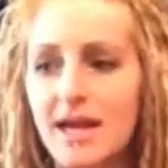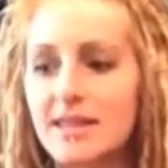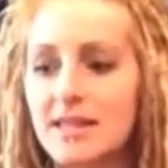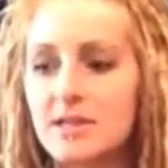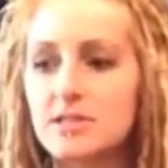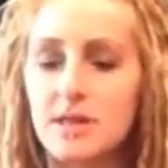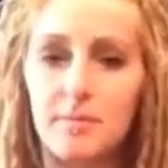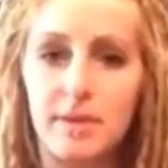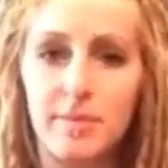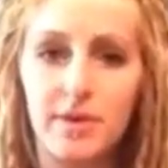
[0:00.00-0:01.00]
And then there's some
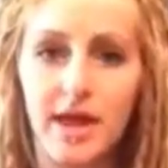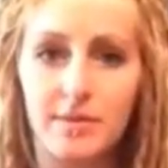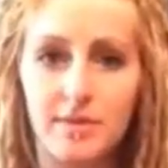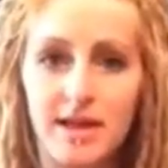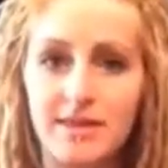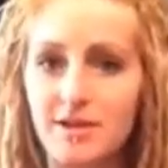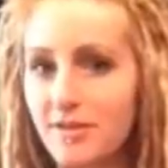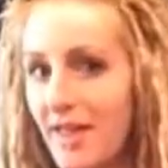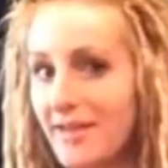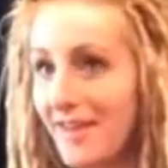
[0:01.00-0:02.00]
people like me that are
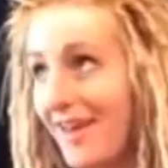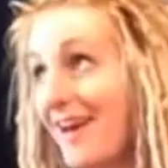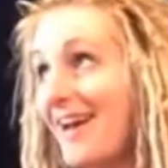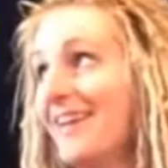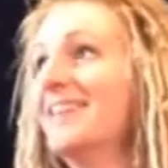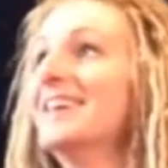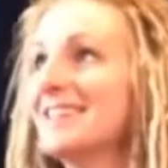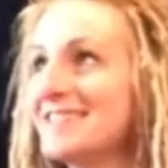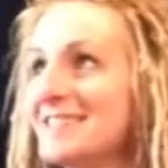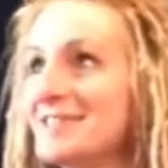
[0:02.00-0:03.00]
like, ha,
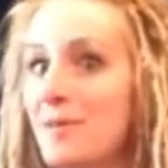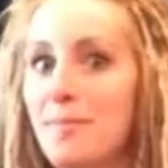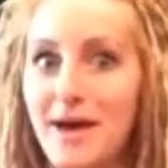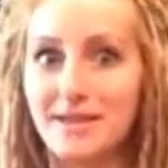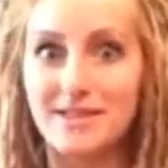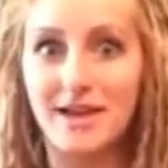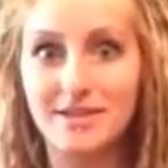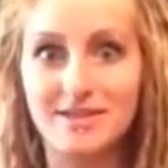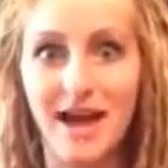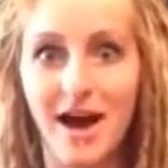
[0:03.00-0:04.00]
this is the best
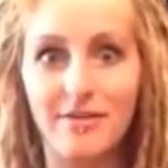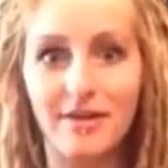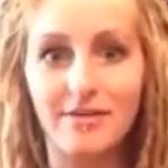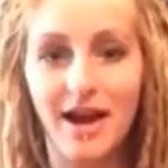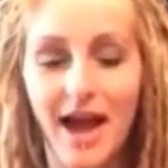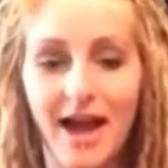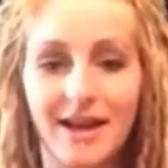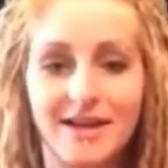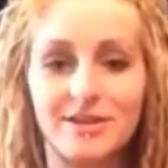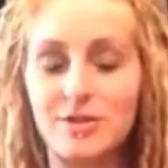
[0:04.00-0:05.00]
hairstyle I've ever had.
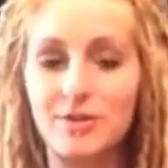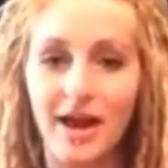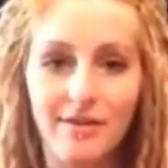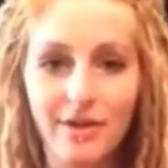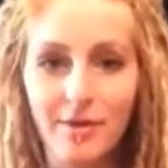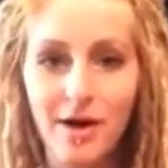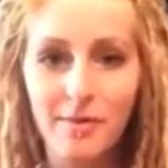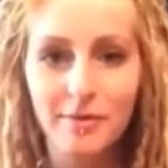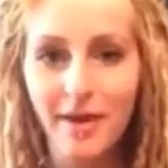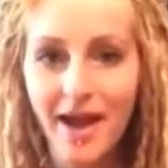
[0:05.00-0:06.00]
I can do whatever I want
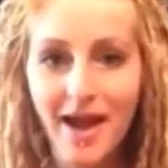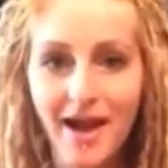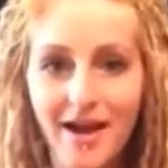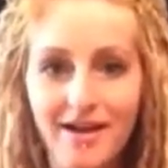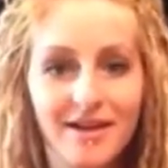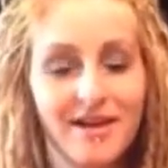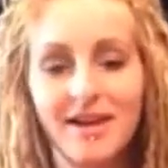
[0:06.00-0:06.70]
with my hair.